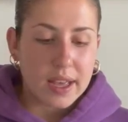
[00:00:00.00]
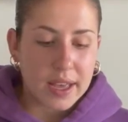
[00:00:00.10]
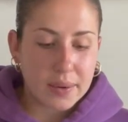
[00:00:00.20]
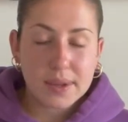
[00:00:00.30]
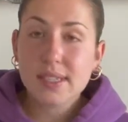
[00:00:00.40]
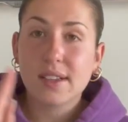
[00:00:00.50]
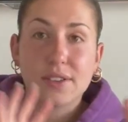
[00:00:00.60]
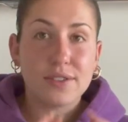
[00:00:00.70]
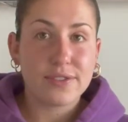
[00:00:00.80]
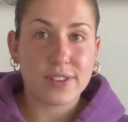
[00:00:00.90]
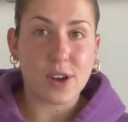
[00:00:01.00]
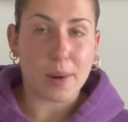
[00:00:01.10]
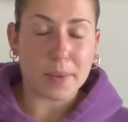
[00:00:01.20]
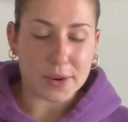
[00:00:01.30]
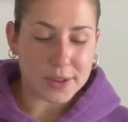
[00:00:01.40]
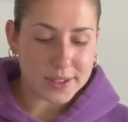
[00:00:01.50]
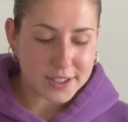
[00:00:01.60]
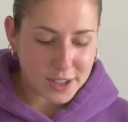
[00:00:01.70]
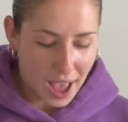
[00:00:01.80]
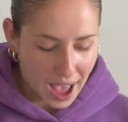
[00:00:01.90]
it was phenomenal.
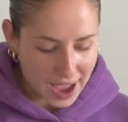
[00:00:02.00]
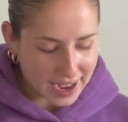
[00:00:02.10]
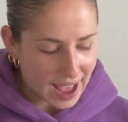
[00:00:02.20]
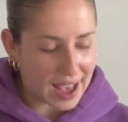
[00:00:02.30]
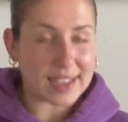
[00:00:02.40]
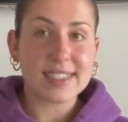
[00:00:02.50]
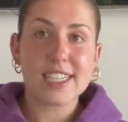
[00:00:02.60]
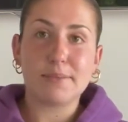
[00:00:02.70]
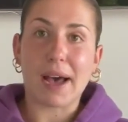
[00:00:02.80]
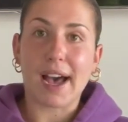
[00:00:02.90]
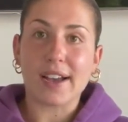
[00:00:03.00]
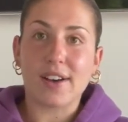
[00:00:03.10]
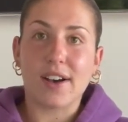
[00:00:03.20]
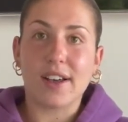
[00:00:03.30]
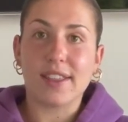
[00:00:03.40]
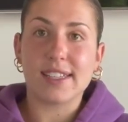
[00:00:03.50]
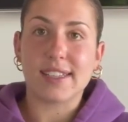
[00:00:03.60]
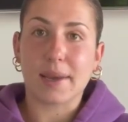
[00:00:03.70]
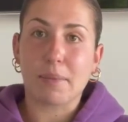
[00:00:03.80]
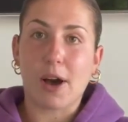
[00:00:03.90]
It has this bag, this
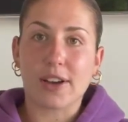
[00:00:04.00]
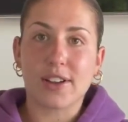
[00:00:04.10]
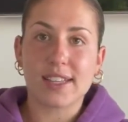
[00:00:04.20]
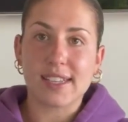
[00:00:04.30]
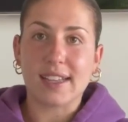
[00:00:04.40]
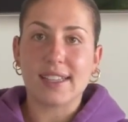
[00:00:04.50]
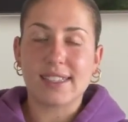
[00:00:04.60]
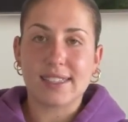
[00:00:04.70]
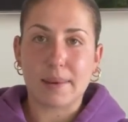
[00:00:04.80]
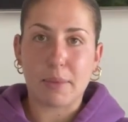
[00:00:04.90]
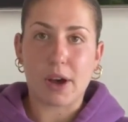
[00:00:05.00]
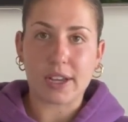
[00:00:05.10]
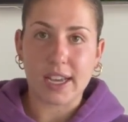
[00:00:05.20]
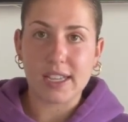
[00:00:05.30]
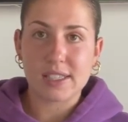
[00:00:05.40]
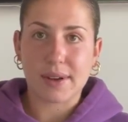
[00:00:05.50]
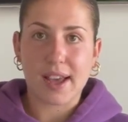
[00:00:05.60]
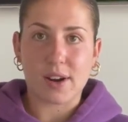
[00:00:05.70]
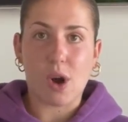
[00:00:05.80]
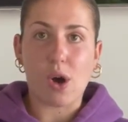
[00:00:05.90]
like pocket on the side that's a zip pocket. So I
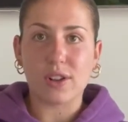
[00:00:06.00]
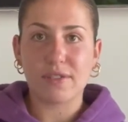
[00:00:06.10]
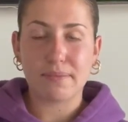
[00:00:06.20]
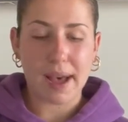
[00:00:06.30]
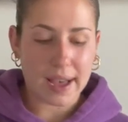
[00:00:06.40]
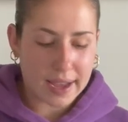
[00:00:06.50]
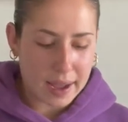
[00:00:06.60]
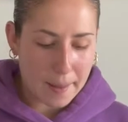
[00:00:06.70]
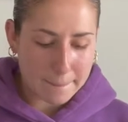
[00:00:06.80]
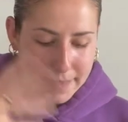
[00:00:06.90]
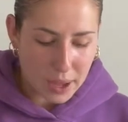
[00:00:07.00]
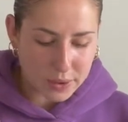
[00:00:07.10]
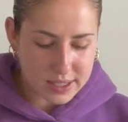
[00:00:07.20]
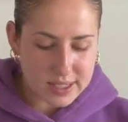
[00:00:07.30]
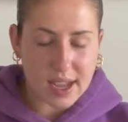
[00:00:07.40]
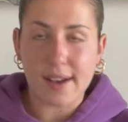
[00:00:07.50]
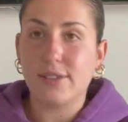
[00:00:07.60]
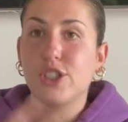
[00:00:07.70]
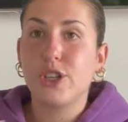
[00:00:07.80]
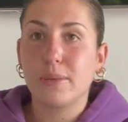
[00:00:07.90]
had all of my mouth
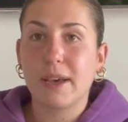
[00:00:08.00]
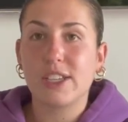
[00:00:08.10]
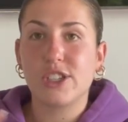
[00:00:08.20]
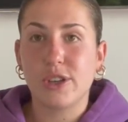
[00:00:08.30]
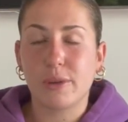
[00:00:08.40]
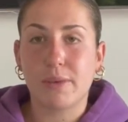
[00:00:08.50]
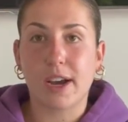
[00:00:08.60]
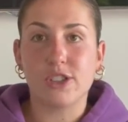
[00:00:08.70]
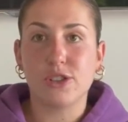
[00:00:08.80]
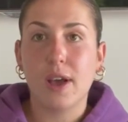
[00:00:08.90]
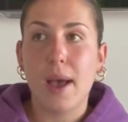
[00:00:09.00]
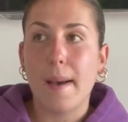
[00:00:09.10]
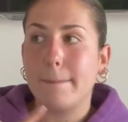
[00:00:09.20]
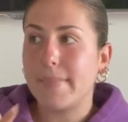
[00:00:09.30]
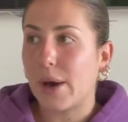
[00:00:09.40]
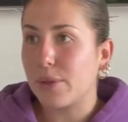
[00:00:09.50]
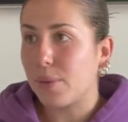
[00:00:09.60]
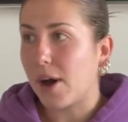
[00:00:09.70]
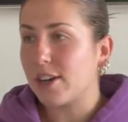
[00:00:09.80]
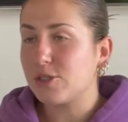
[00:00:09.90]
stuff, toothpaste, toothbrush,
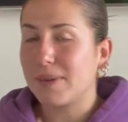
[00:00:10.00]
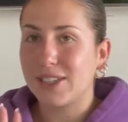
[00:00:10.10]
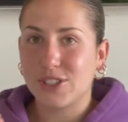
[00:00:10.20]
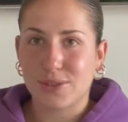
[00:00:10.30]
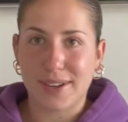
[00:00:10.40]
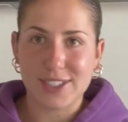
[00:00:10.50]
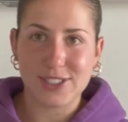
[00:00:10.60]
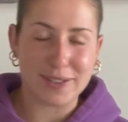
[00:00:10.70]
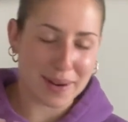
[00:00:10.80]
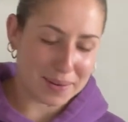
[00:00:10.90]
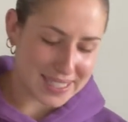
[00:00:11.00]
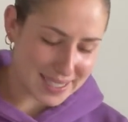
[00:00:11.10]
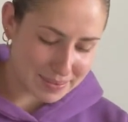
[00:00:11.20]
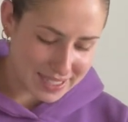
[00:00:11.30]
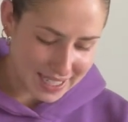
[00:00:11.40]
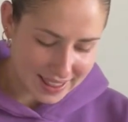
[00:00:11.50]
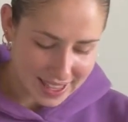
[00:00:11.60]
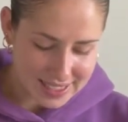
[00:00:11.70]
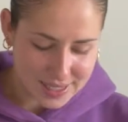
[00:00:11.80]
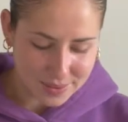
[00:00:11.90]
mouthwash, my syringe for my wisdom teeth,
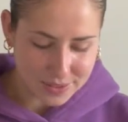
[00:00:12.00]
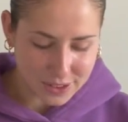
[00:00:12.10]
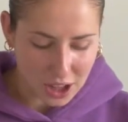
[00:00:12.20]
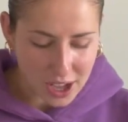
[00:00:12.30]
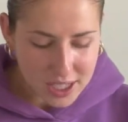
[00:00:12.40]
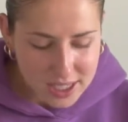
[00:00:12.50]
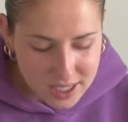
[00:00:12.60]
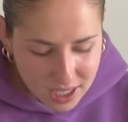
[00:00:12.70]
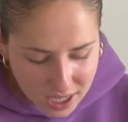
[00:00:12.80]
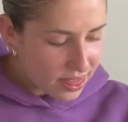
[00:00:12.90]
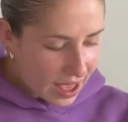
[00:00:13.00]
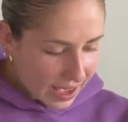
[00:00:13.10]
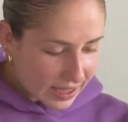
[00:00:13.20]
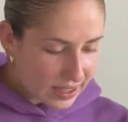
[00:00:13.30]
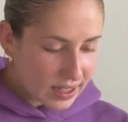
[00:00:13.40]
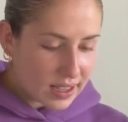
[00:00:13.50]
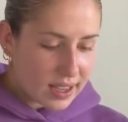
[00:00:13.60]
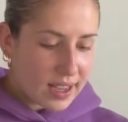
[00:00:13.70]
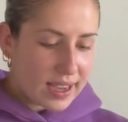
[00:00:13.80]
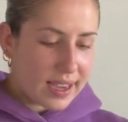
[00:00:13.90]
and some floss. Then
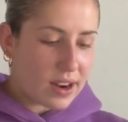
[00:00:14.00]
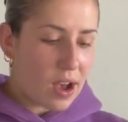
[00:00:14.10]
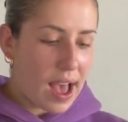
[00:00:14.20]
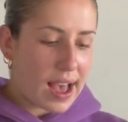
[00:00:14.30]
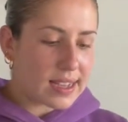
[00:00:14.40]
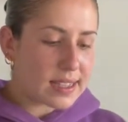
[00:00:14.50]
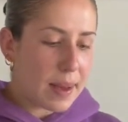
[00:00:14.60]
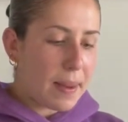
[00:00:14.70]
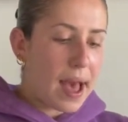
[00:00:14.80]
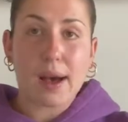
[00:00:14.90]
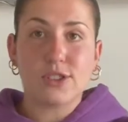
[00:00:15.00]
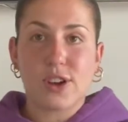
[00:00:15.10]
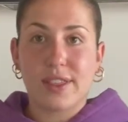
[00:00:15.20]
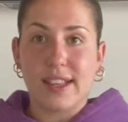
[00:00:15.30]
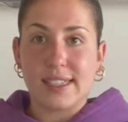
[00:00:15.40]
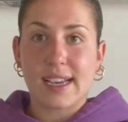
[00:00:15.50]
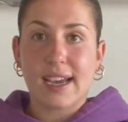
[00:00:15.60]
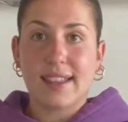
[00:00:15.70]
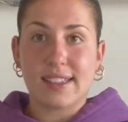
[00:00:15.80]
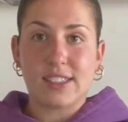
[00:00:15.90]
it has a pouch on this
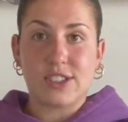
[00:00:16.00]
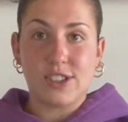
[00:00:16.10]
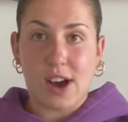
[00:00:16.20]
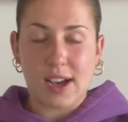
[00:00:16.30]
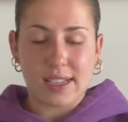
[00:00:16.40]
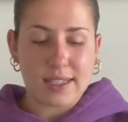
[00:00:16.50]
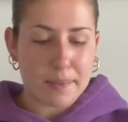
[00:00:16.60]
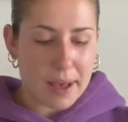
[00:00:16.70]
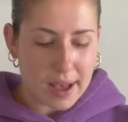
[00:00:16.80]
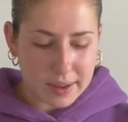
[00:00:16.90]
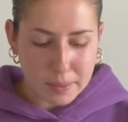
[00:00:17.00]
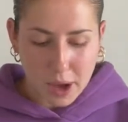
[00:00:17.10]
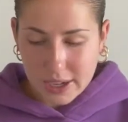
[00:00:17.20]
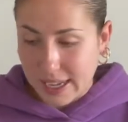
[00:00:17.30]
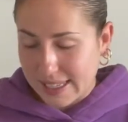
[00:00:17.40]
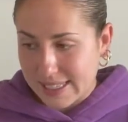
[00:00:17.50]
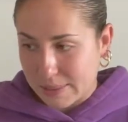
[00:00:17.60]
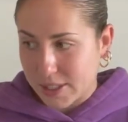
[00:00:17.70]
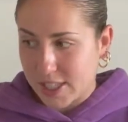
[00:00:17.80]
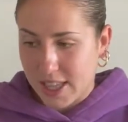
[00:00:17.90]
side that's not a zip pocket,
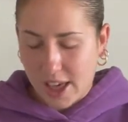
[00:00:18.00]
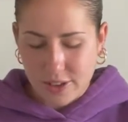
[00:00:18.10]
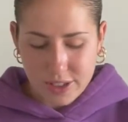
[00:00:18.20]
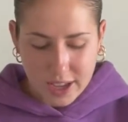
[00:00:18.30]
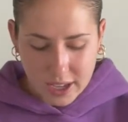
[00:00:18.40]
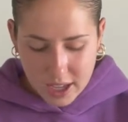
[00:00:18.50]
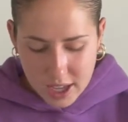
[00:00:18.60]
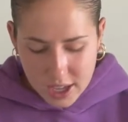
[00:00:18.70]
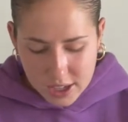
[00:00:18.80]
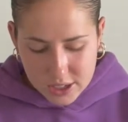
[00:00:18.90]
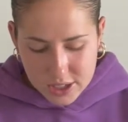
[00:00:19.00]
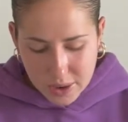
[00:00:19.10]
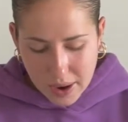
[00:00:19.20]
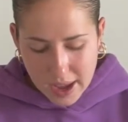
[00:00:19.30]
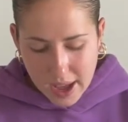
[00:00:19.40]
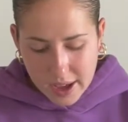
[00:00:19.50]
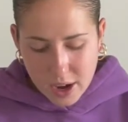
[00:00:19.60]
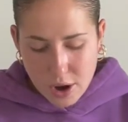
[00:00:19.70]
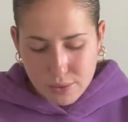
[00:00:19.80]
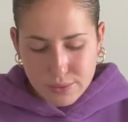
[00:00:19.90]
similar to the other thing. So I had
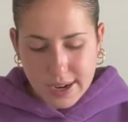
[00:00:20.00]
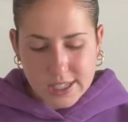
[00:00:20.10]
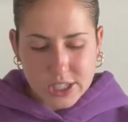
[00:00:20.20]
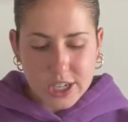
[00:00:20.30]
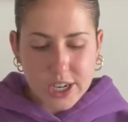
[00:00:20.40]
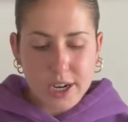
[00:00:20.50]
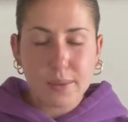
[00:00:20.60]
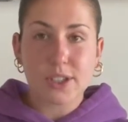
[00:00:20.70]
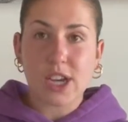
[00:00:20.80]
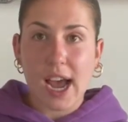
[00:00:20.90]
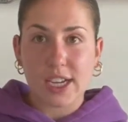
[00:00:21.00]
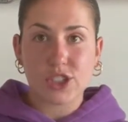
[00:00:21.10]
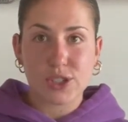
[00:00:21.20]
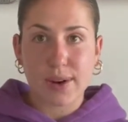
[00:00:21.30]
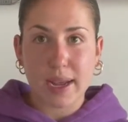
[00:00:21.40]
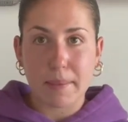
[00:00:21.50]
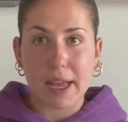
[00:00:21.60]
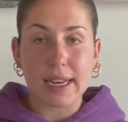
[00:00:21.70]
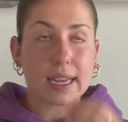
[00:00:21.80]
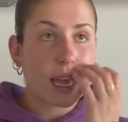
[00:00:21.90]
a razor, which I just
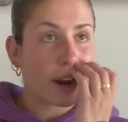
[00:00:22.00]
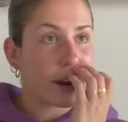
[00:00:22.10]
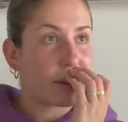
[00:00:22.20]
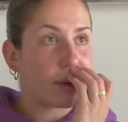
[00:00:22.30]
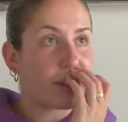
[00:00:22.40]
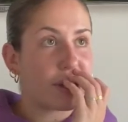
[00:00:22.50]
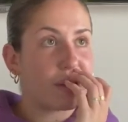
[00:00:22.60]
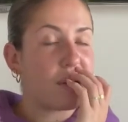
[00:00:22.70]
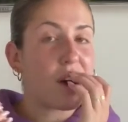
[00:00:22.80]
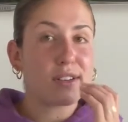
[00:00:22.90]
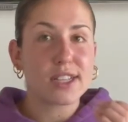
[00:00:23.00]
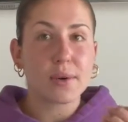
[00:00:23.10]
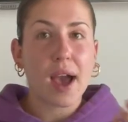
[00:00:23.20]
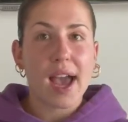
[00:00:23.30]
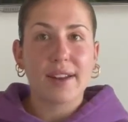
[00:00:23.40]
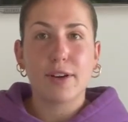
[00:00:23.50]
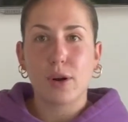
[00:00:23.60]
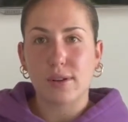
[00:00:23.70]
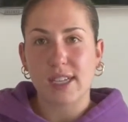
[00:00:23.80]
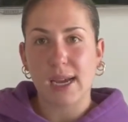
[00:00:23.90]
recommend carrying with you. Also kind of at
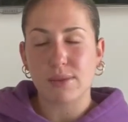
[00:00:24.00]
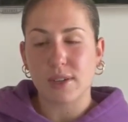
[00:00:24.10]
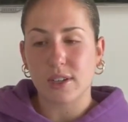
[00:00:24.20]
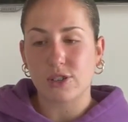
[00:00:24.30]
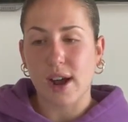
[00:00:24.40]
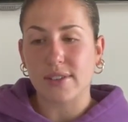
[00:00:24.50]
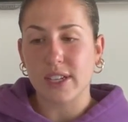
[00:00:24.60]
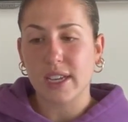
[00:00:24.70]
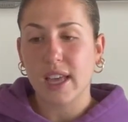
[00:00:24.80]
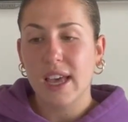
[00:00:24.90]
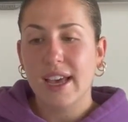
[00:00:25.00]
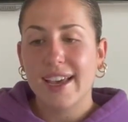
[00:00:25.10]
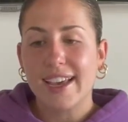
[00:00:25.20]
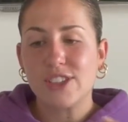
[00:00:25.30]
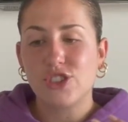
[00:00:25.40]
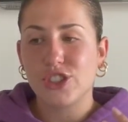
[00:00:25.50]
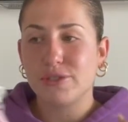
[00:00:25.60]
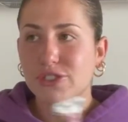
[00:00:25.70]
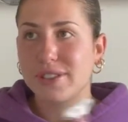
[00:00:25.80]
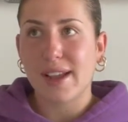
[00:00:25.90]
all times while you're traveling. You
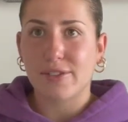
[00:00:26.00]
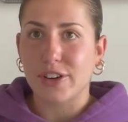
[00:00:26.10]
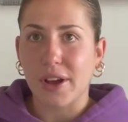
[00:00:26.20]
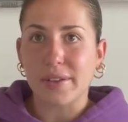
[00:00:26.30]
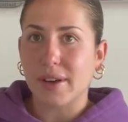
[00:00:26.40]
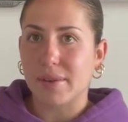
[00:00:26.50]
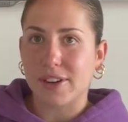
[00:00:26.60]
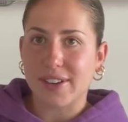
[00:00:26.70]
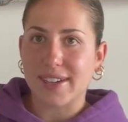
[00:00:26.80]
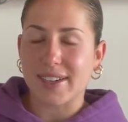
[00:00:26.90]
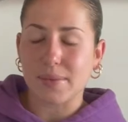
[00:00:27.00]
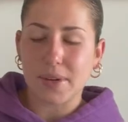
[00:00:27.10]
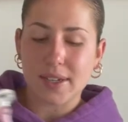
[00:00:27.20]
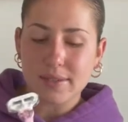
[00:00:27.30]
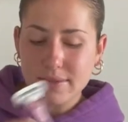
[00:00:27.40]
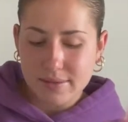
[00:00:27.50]
just never know like when you're gonna need one.